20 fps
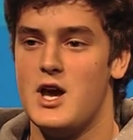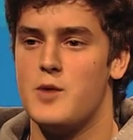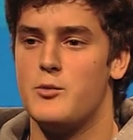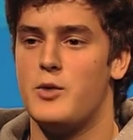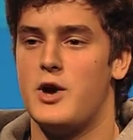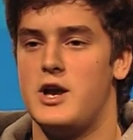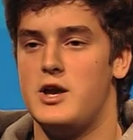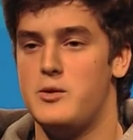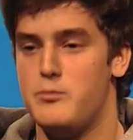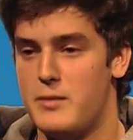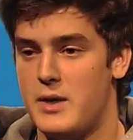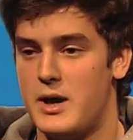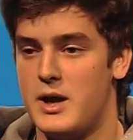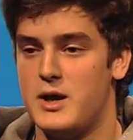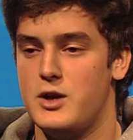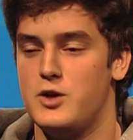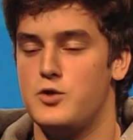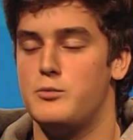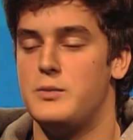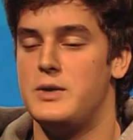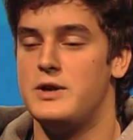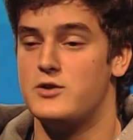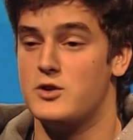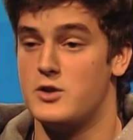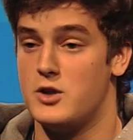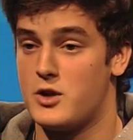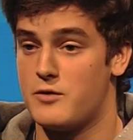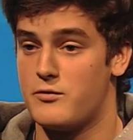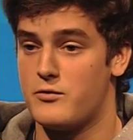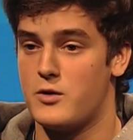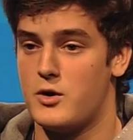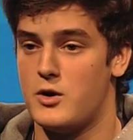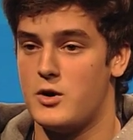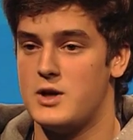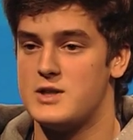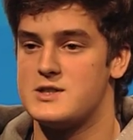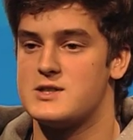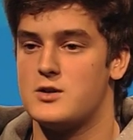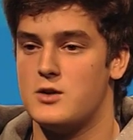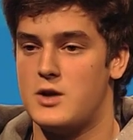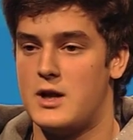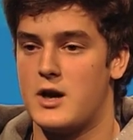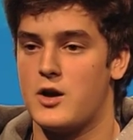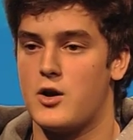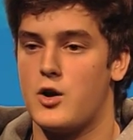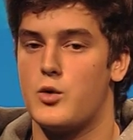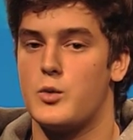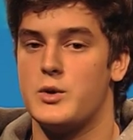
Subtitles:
but in May you meet a lot of, it's a like